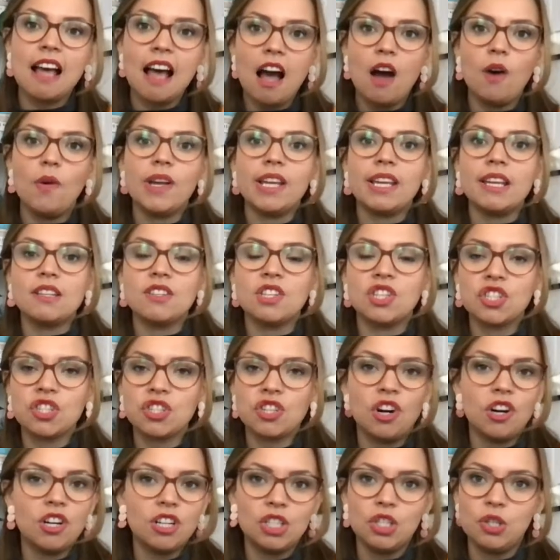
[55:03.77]
how I can
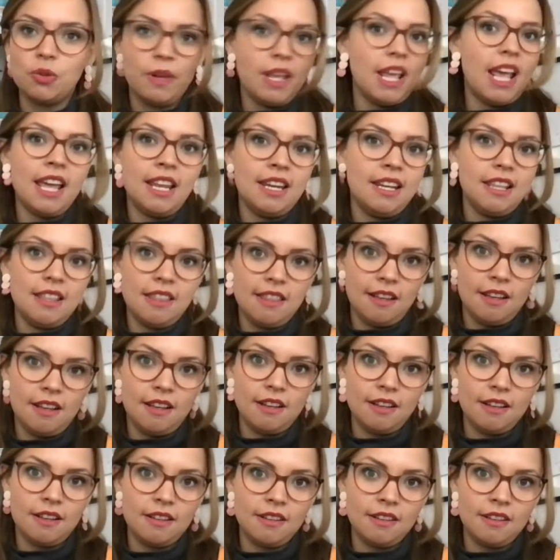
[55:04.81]
start doing anything.